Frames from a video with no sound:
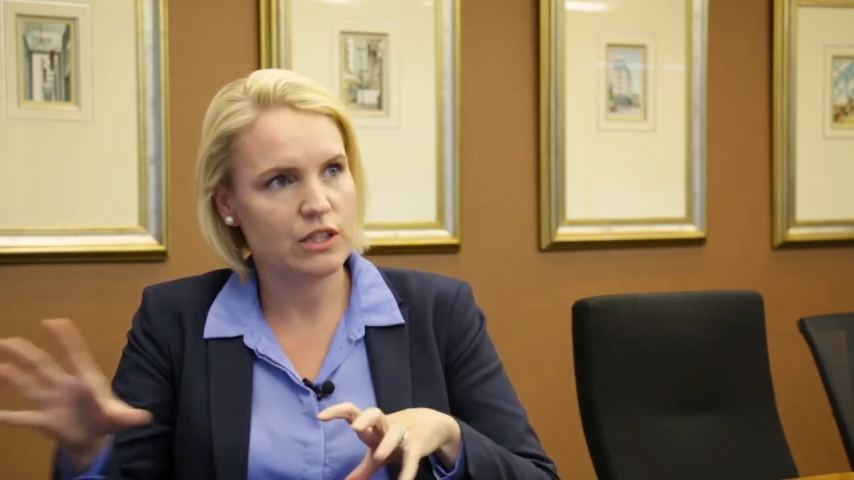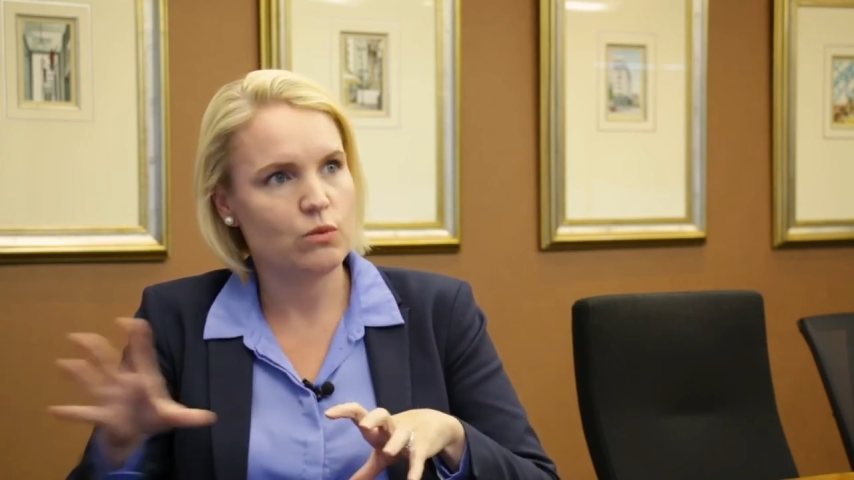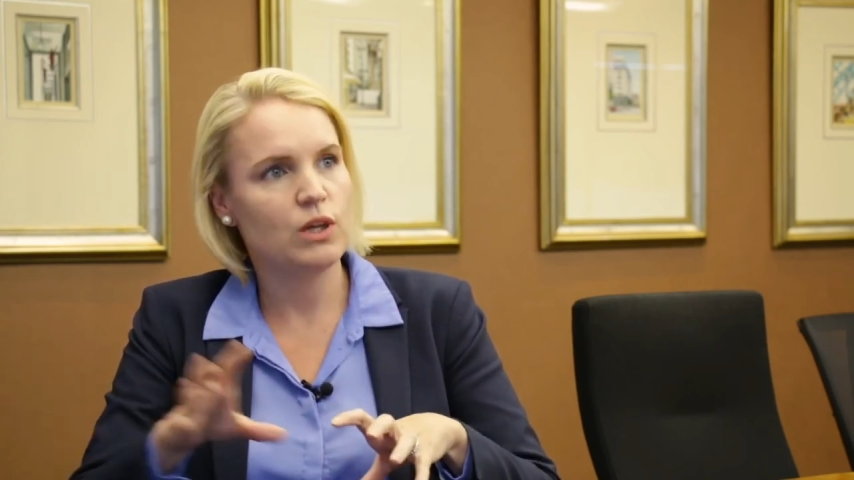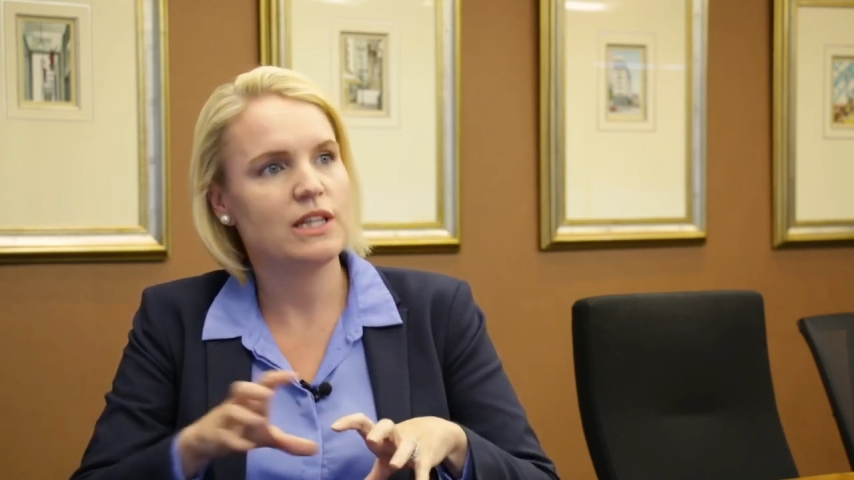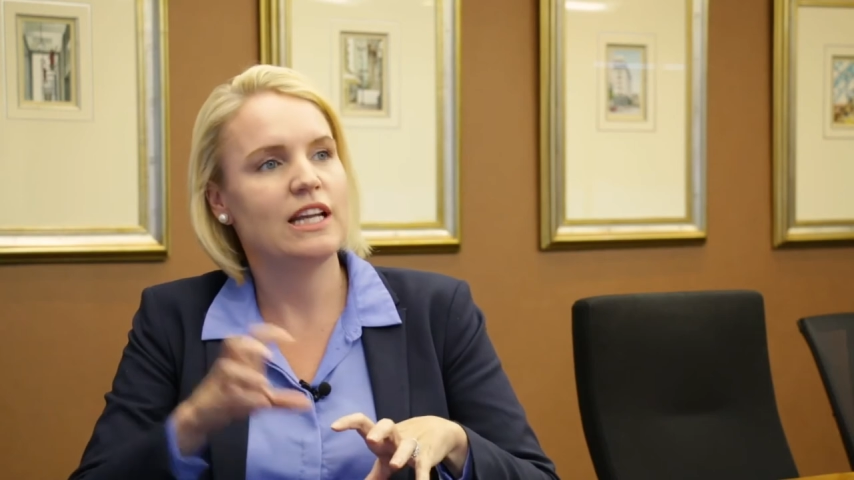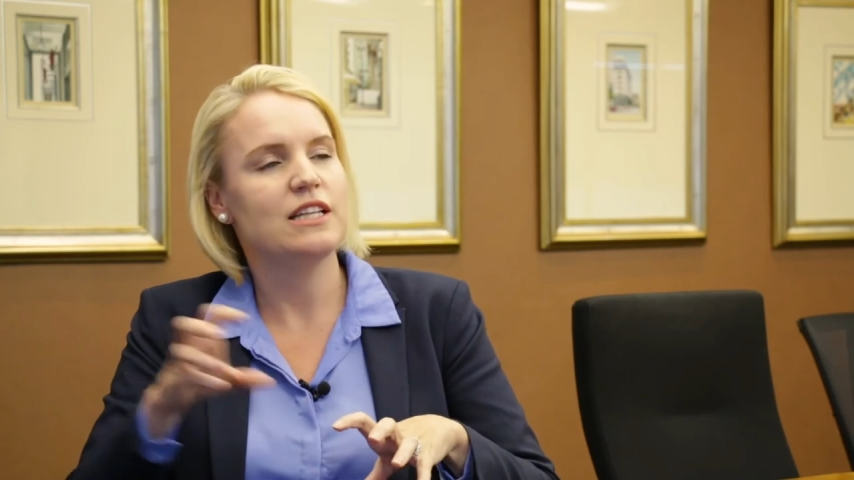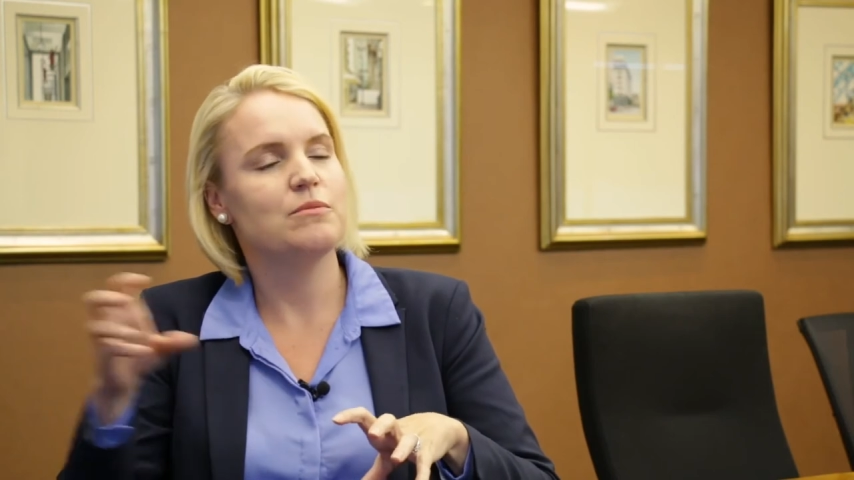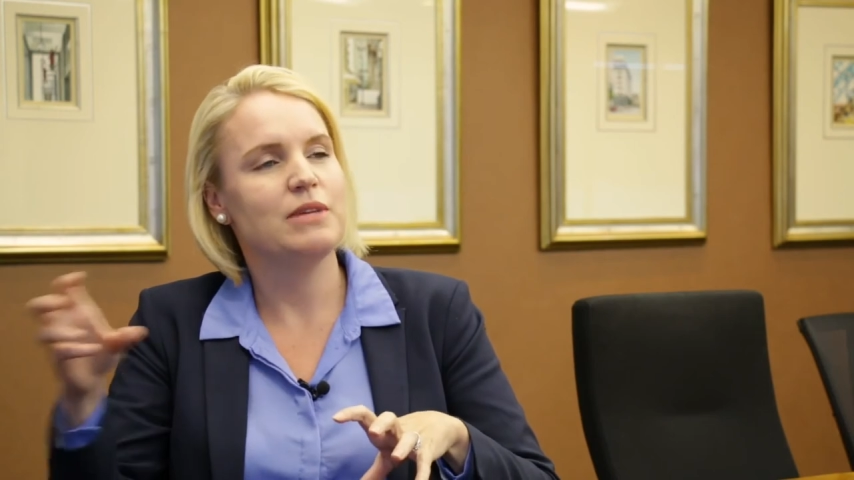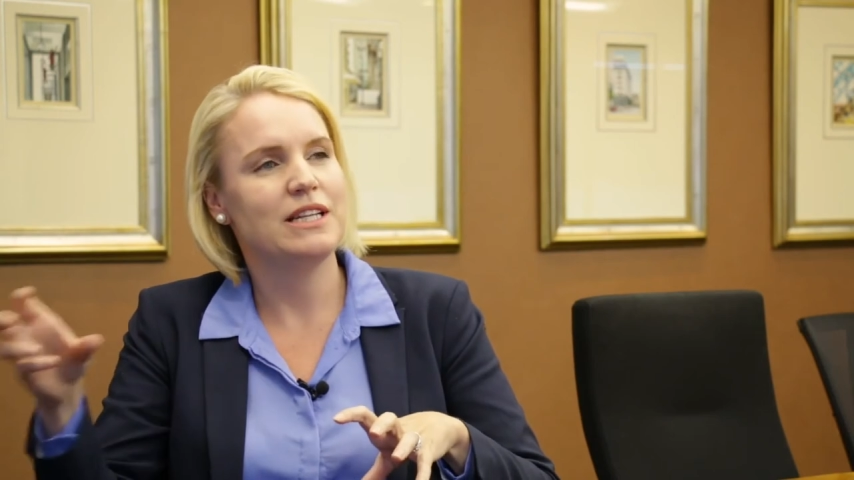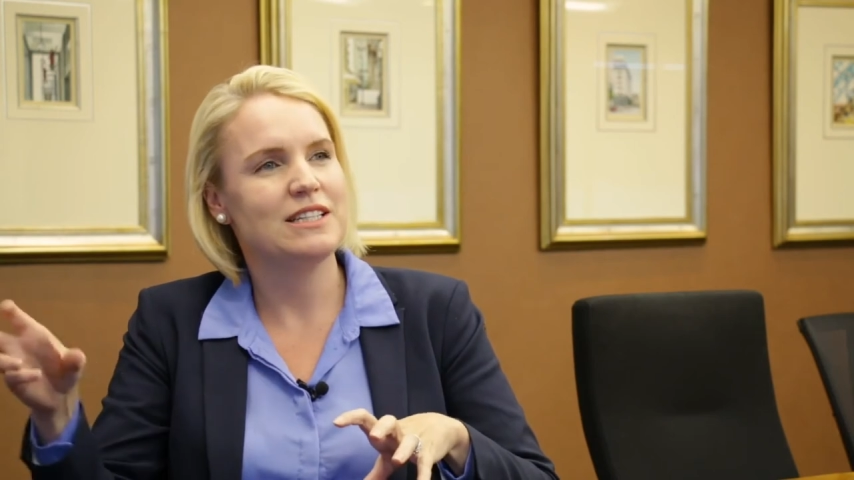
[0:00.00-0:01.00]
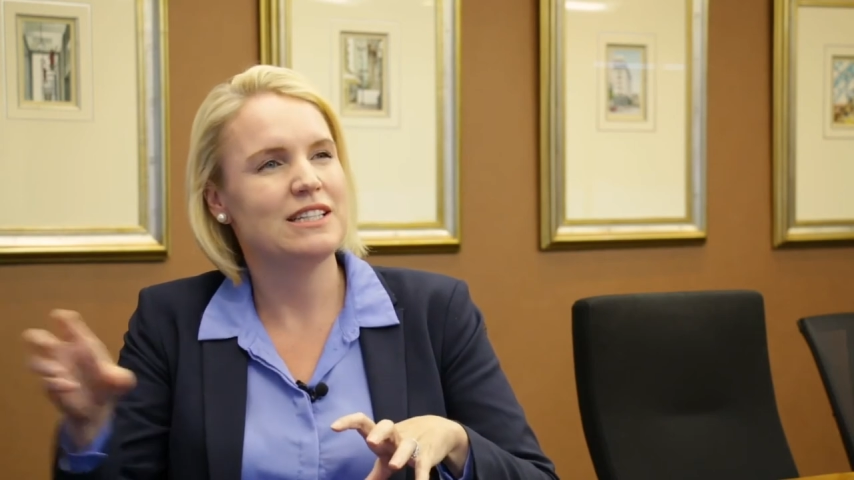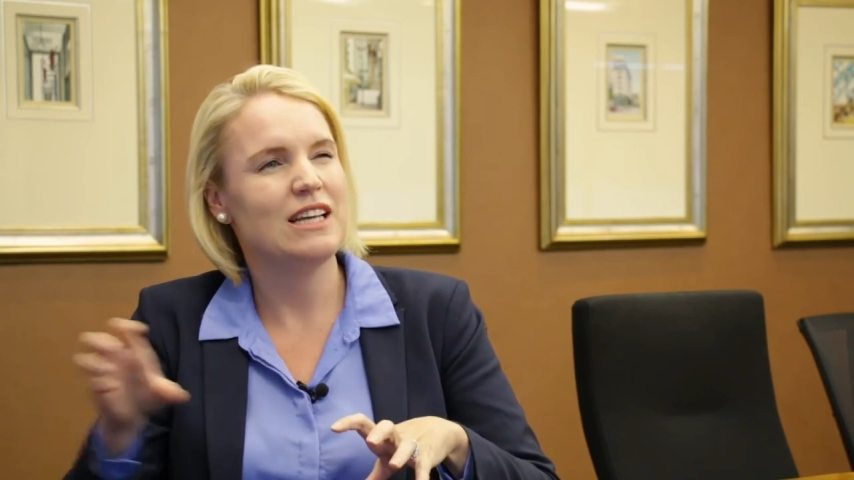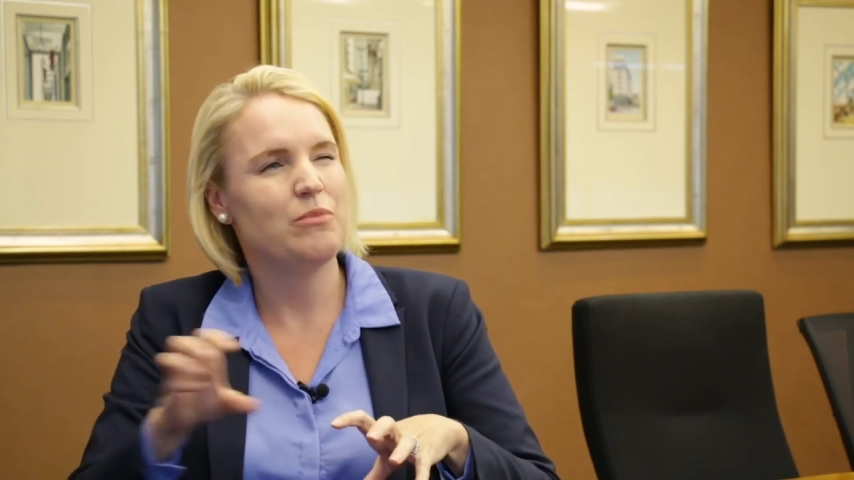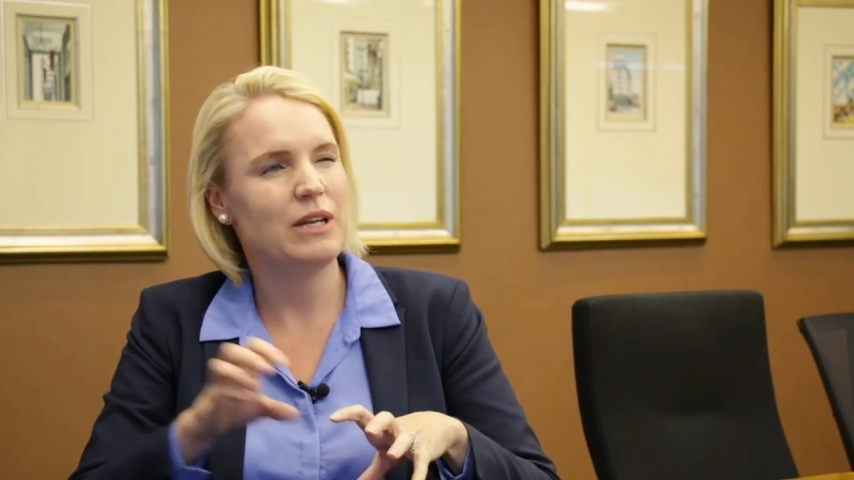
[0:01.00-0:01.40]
and what that has meant is they've